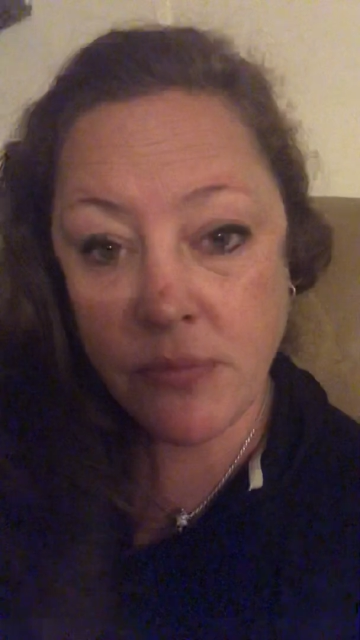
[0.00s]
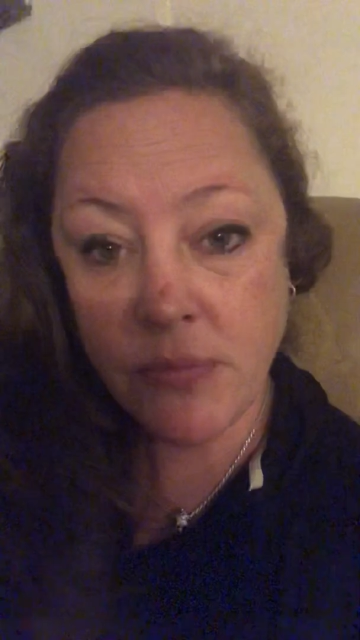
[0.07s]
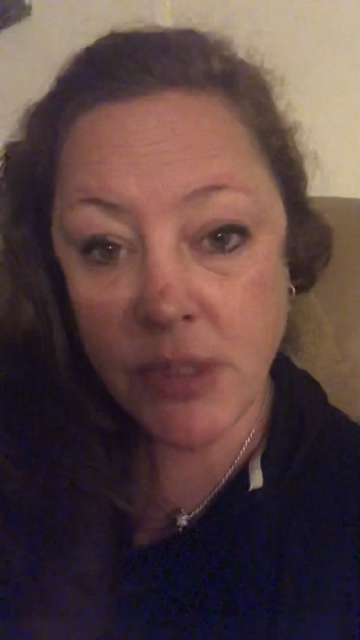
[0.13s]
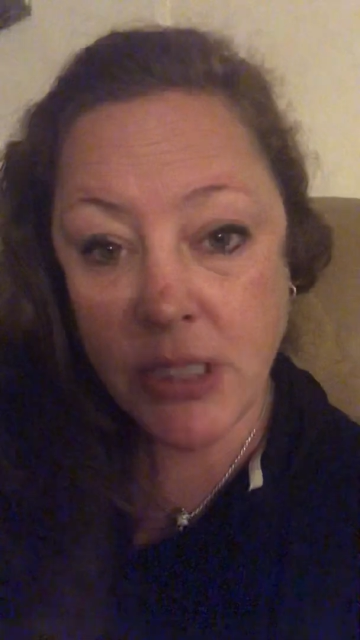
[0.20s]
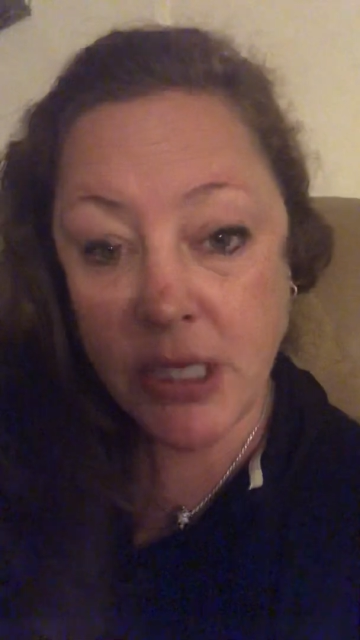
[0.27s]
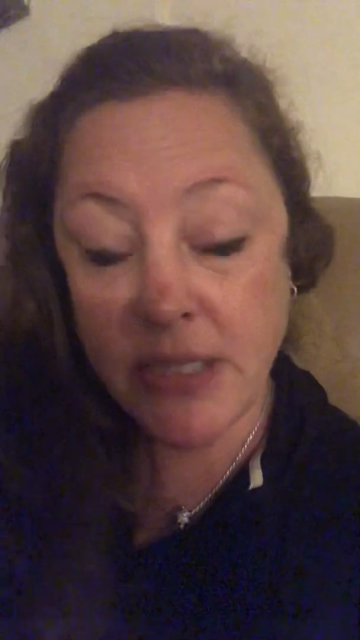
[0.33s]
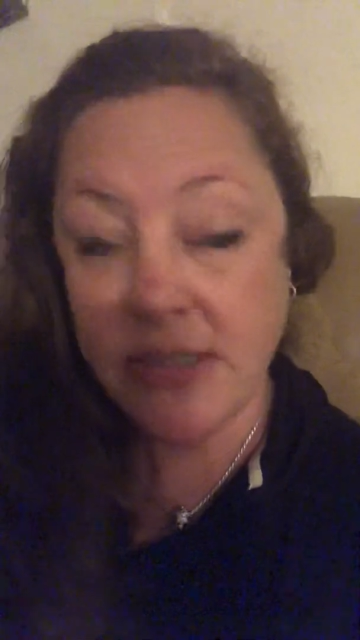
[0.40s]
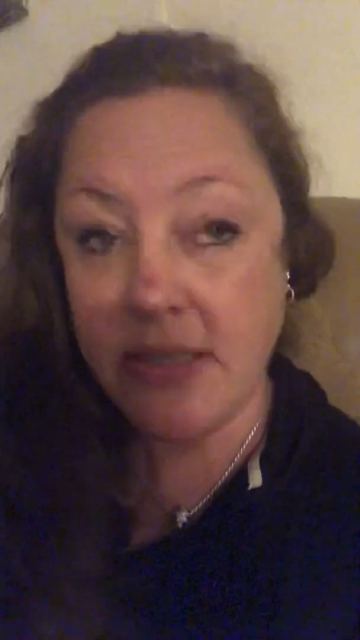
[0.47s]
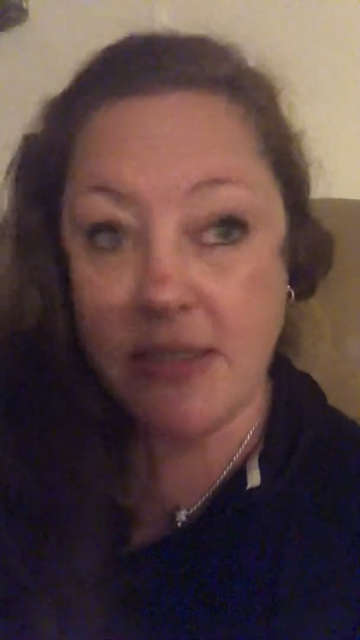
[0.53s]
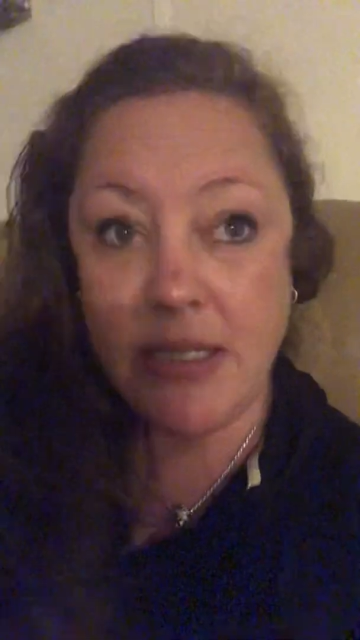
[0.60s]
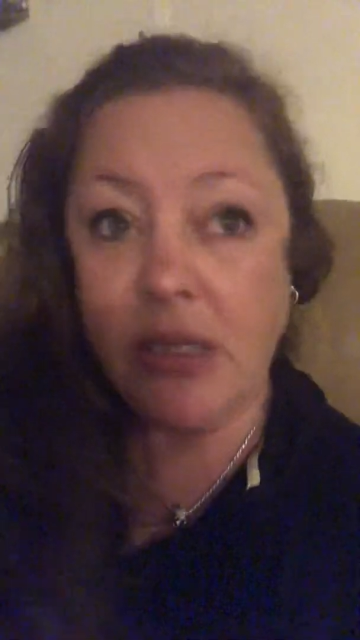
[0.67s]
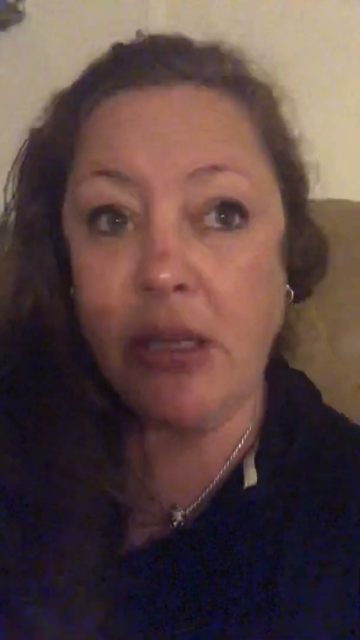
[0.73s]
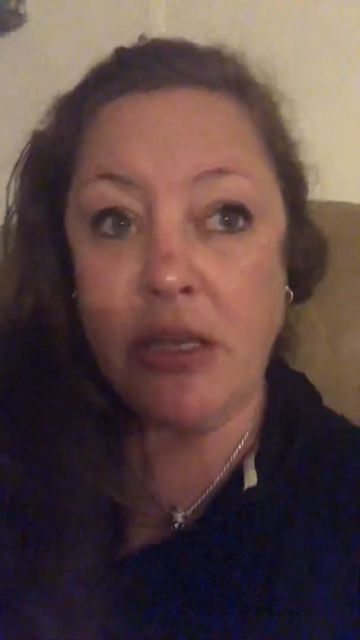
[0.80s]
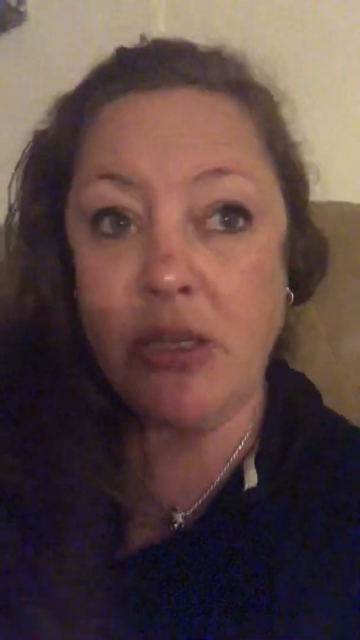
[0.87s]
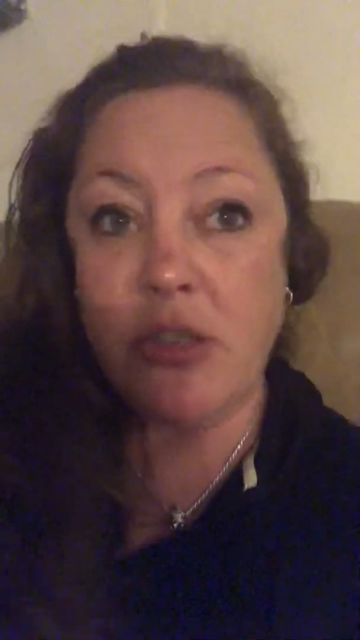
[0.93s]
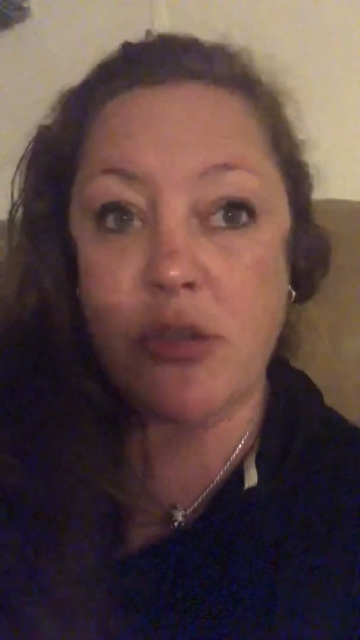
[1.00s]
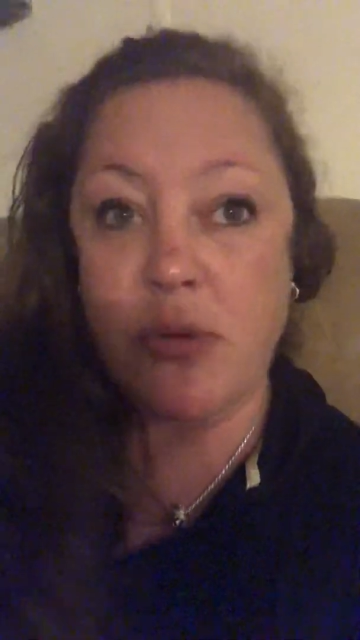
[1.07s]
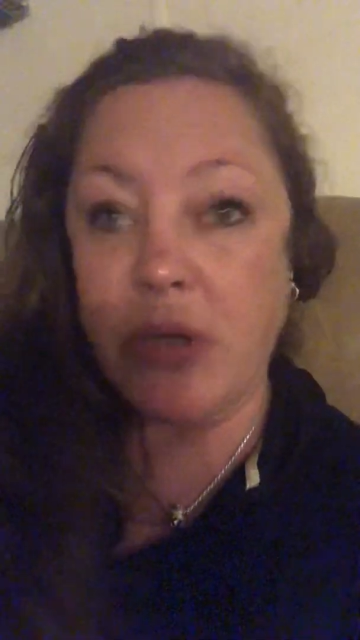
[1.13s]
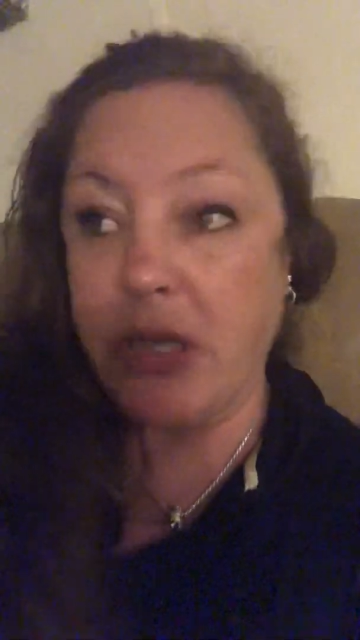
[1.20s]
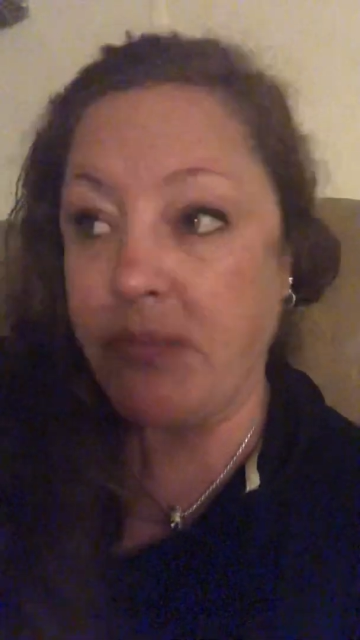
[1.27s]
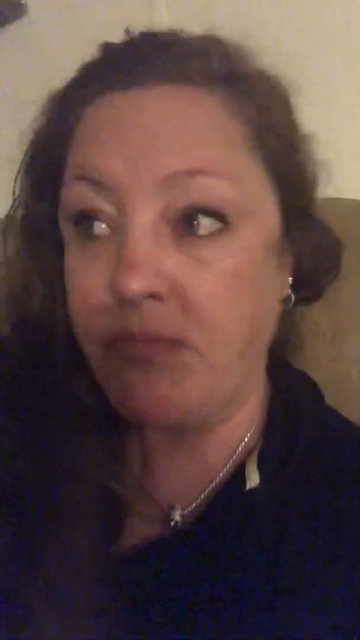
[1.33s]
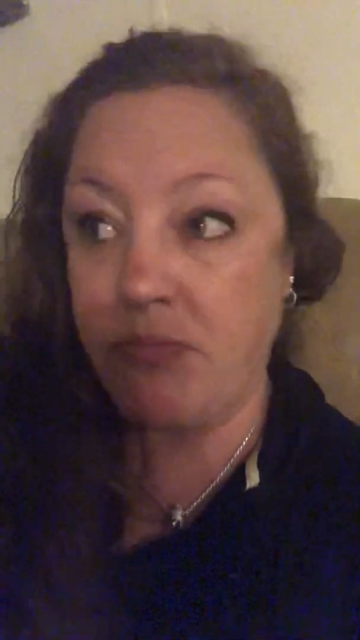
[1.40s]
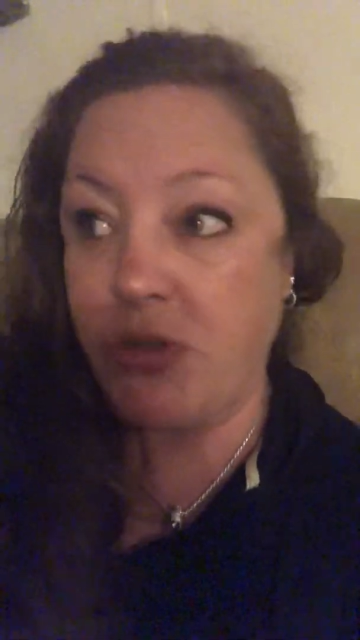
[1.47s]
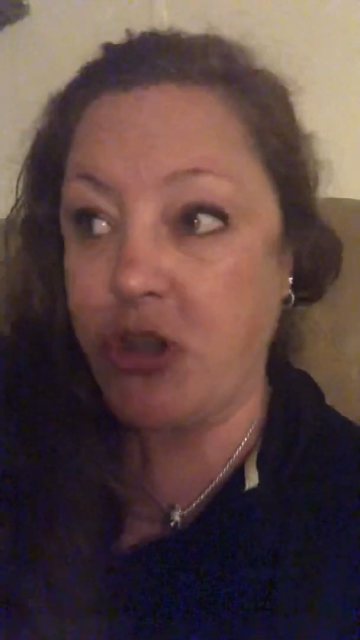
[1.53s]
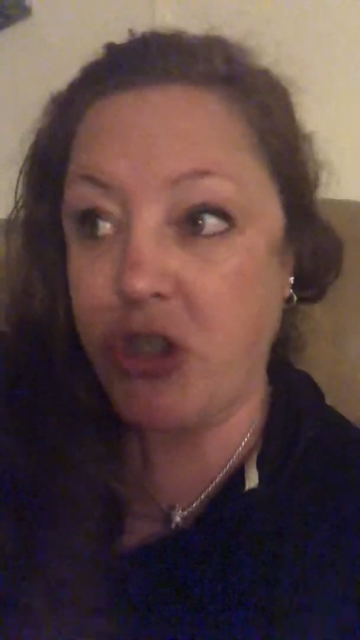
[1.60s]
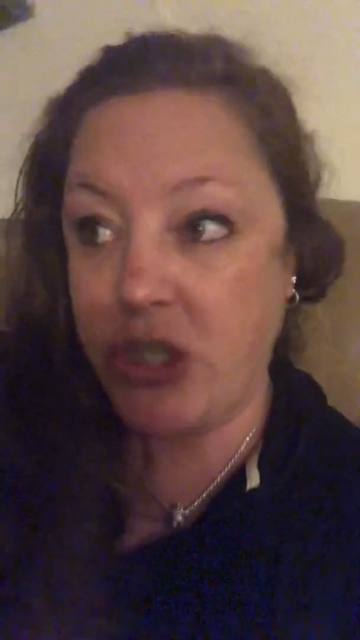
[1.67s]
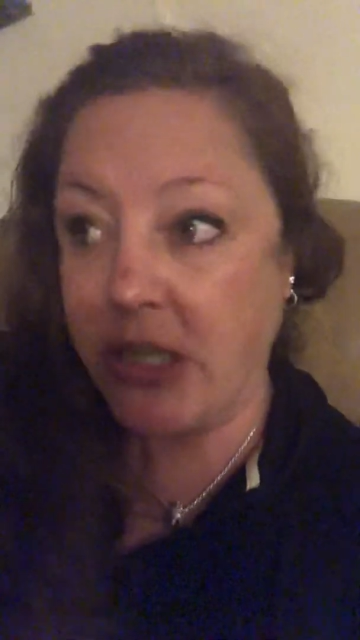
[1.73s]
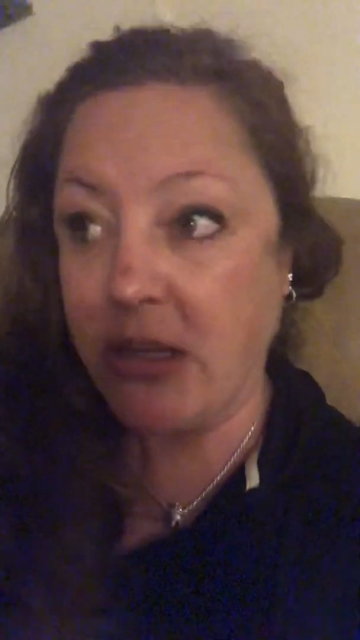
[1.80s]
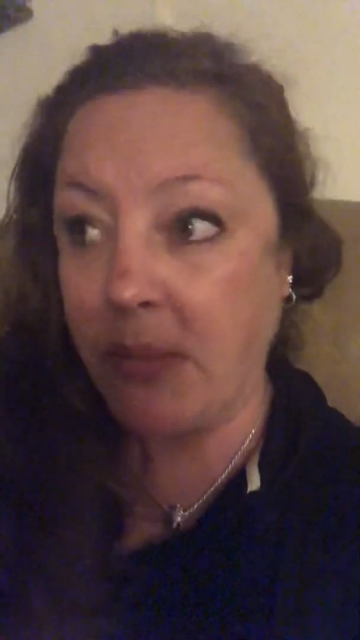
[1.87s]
because the steel industry shit